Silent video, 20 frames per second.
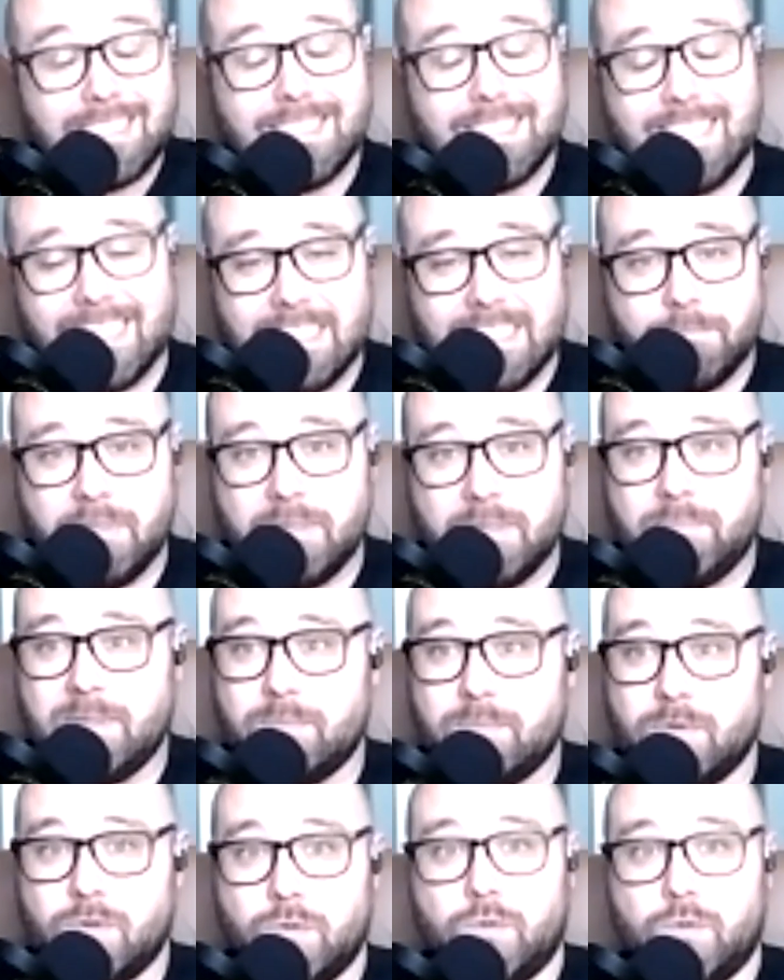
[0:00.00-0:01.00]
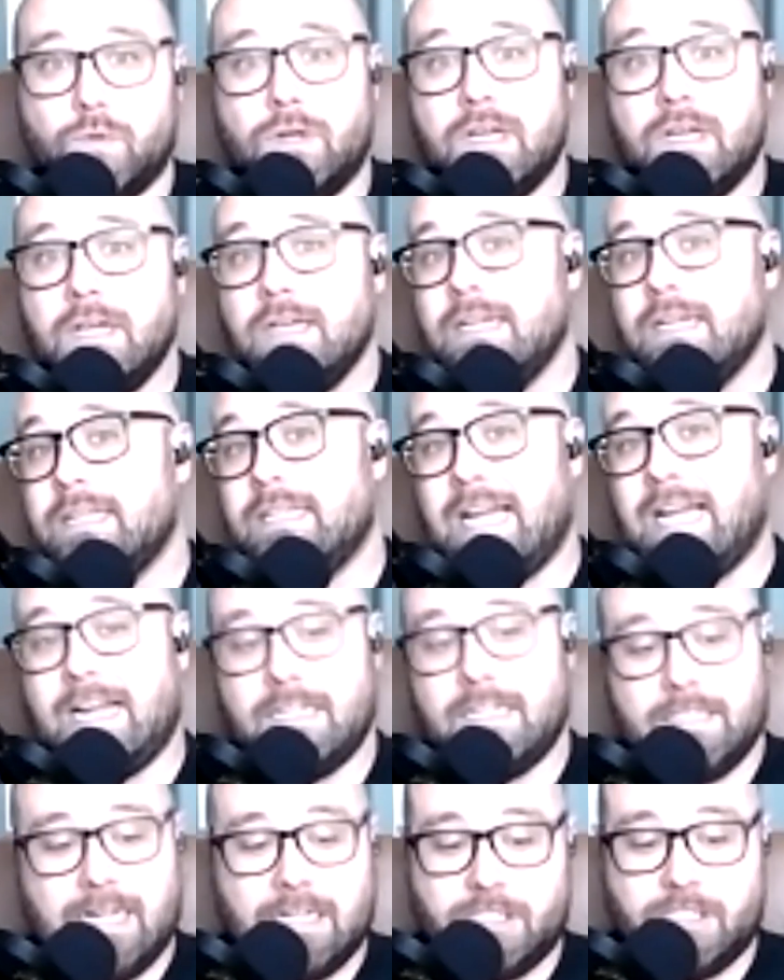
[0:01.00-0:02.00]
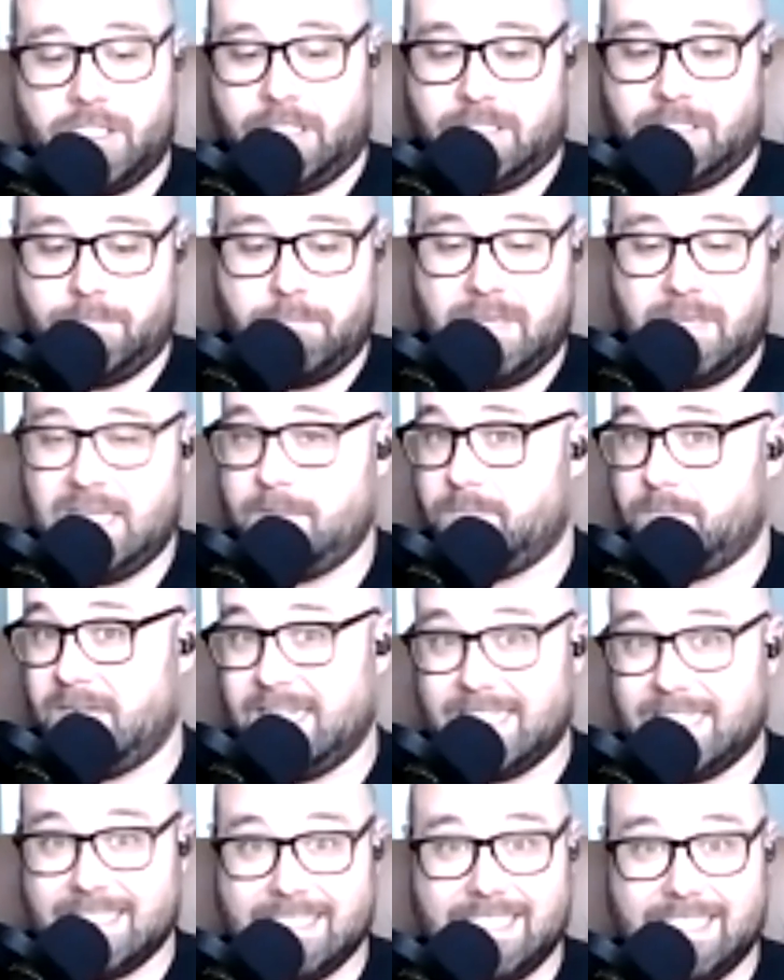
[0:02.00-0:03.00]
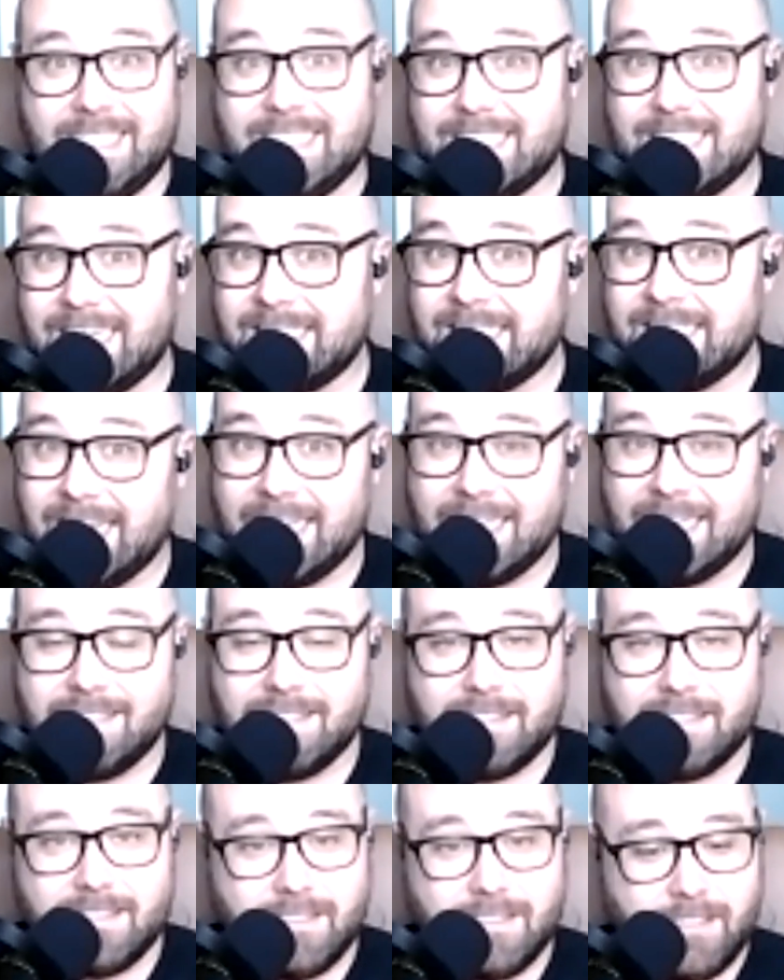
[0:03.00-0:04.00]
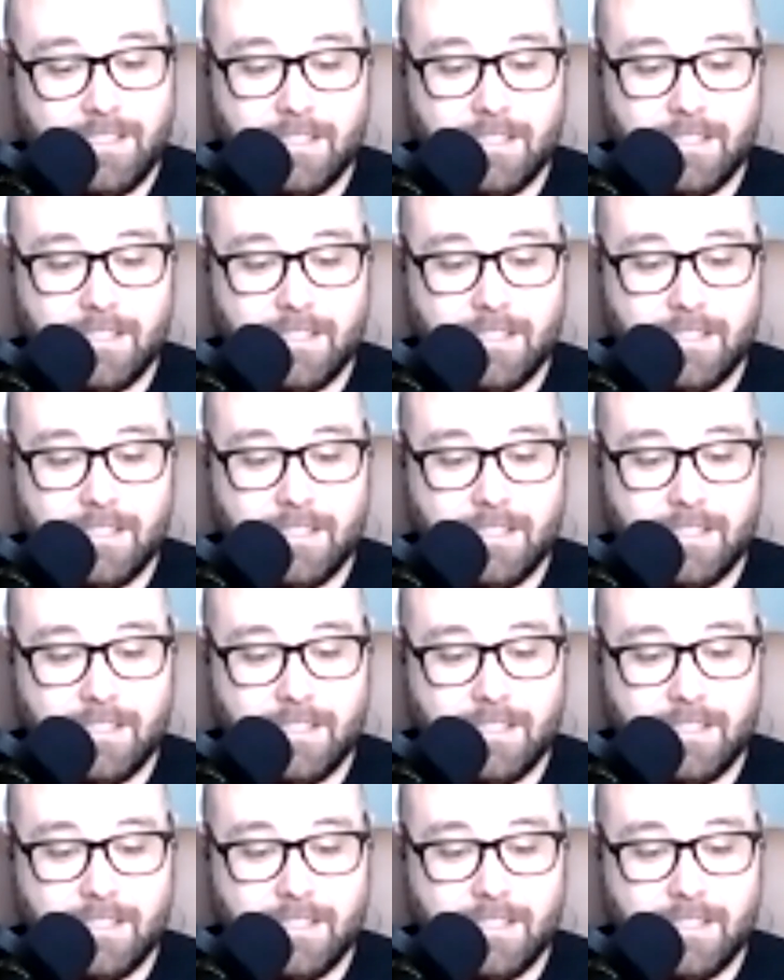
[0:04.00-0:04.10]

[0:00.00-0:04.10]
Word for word: tend to be people who not not just meet but exceed deadlines.